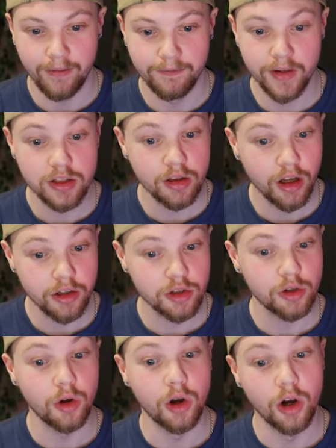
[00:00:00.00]

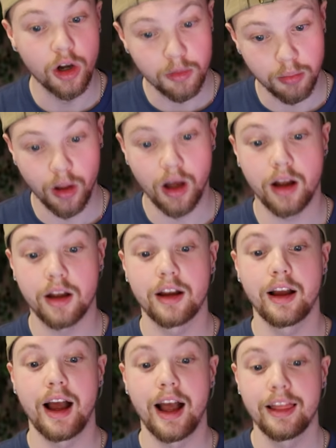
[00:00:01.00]
physiological hook block.
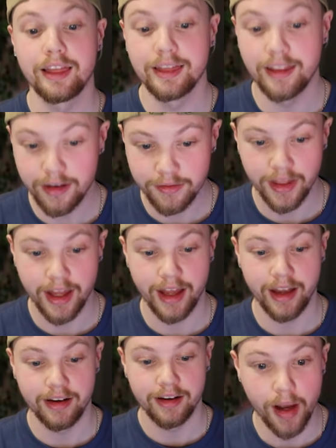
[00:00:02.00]
I love
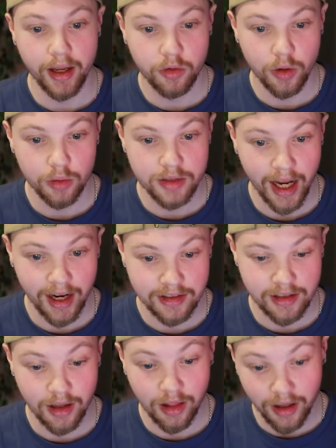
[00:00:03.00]
that. Micro
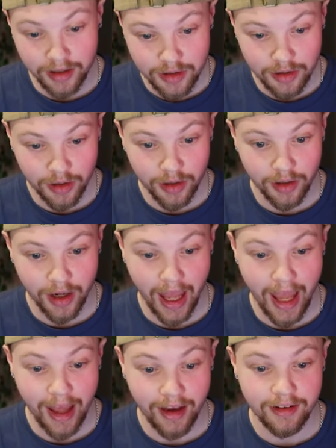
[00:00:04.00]
text cluster
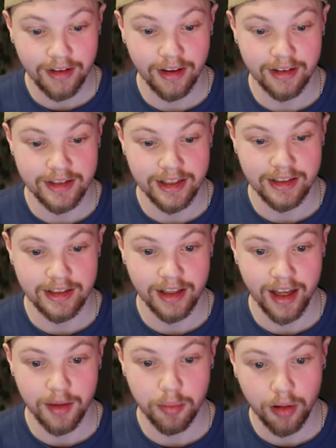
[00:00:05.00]
and a
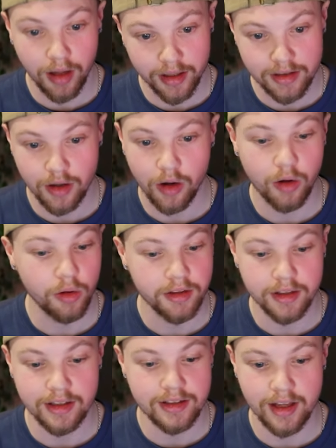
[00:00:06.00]
CTA, plus all the
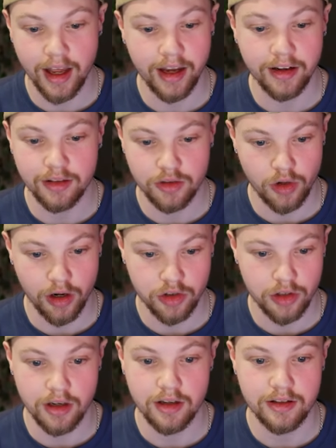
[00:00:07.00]
design
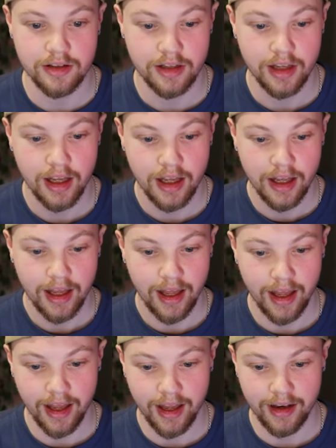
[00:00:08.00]
instructions
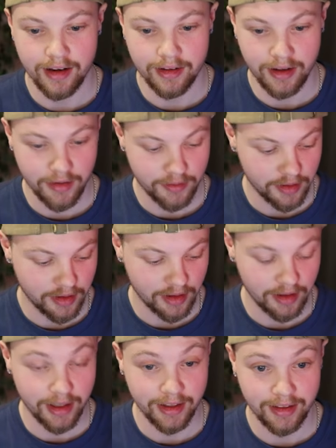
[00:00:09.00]
and
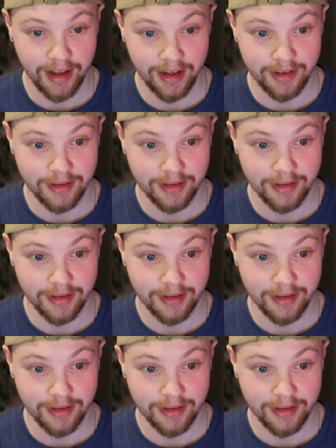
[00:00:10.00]
everything like that.